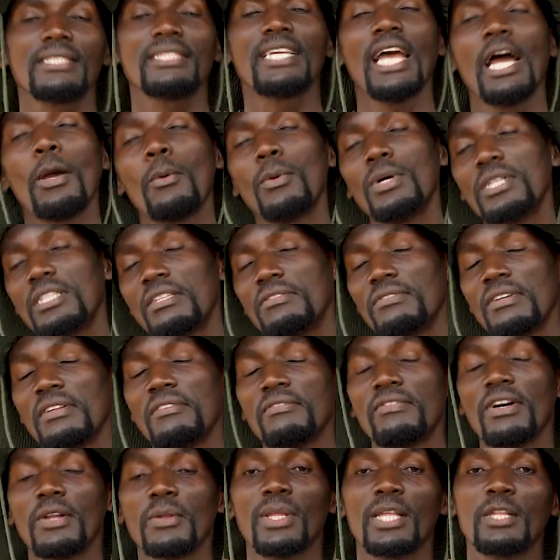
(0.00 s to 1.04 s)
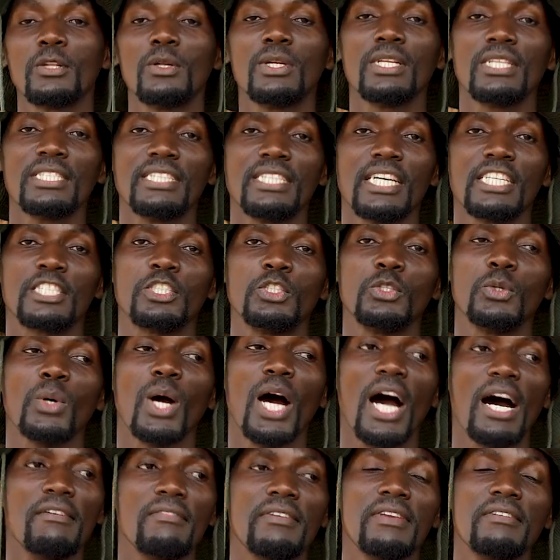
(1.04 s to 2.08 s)
this guy won't even value the knowledge that you
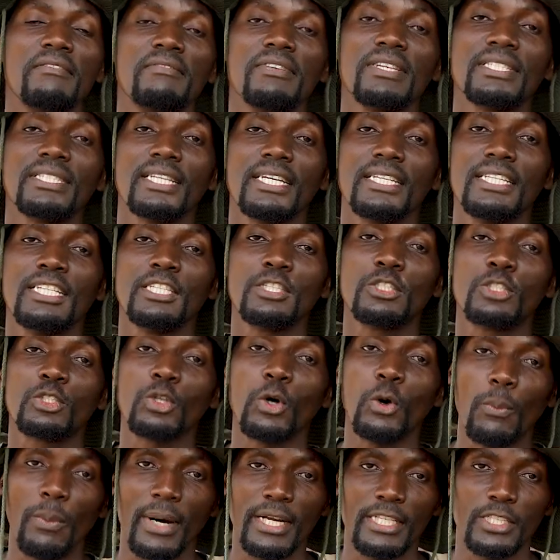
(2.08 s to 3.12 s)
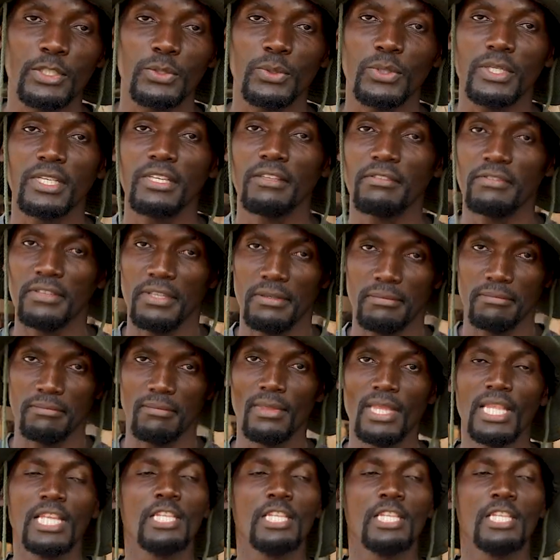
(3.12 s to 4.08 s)
have invested in so much to give him.